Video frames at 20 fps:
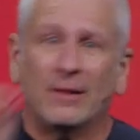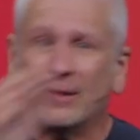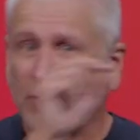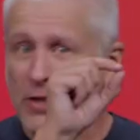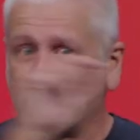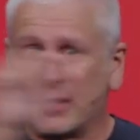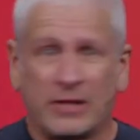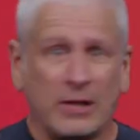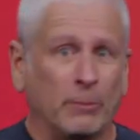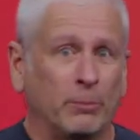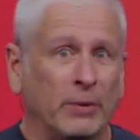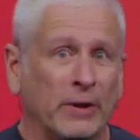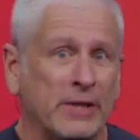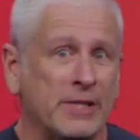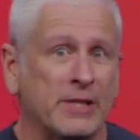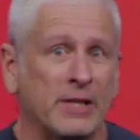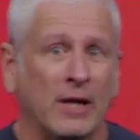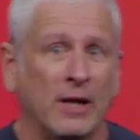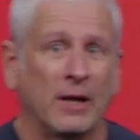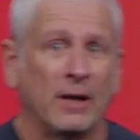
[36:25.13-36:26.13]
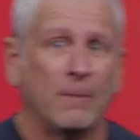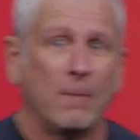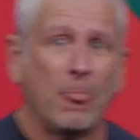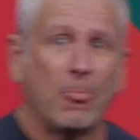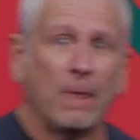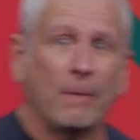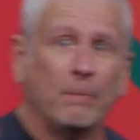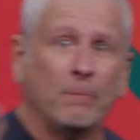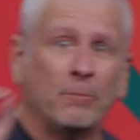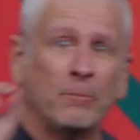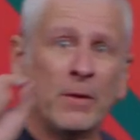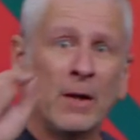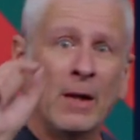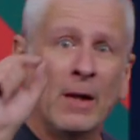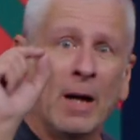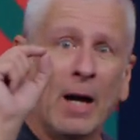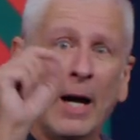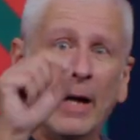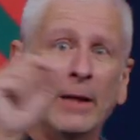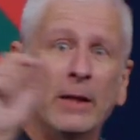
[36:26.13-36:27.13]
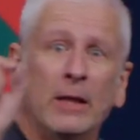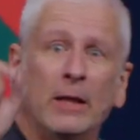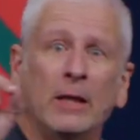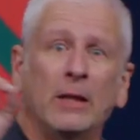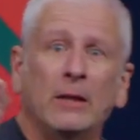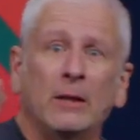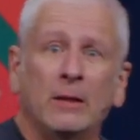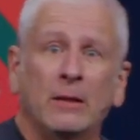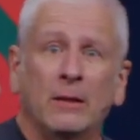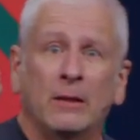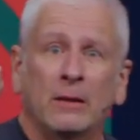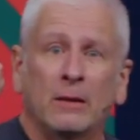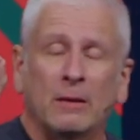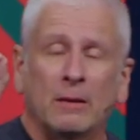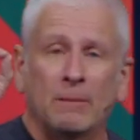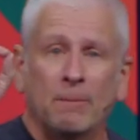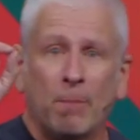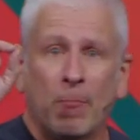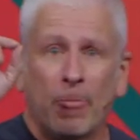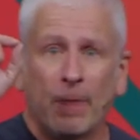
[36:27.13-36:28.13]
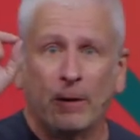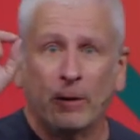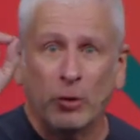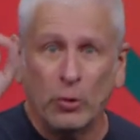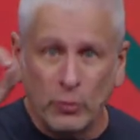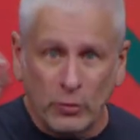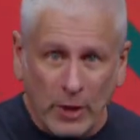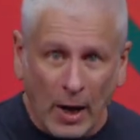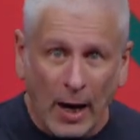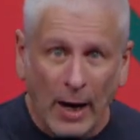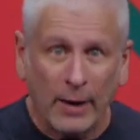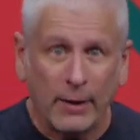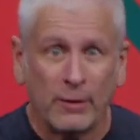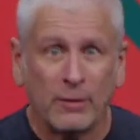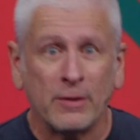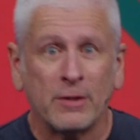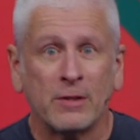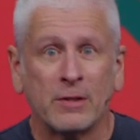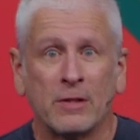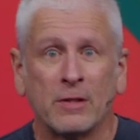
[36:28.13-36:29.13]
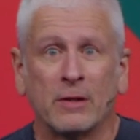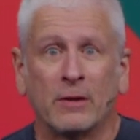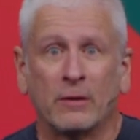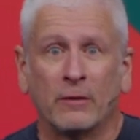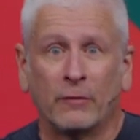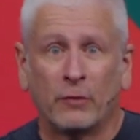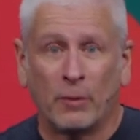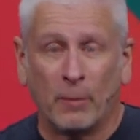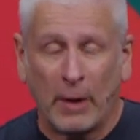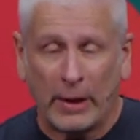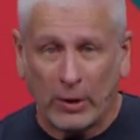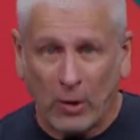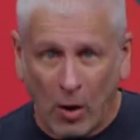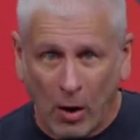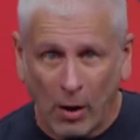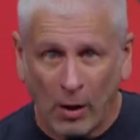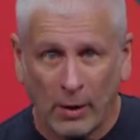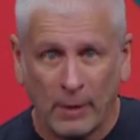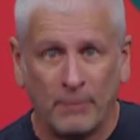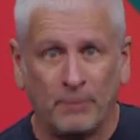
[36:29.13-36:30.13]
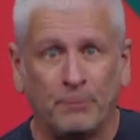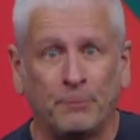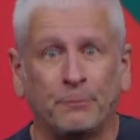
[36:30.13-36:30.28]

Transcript: just simply said, I need new tires for my car.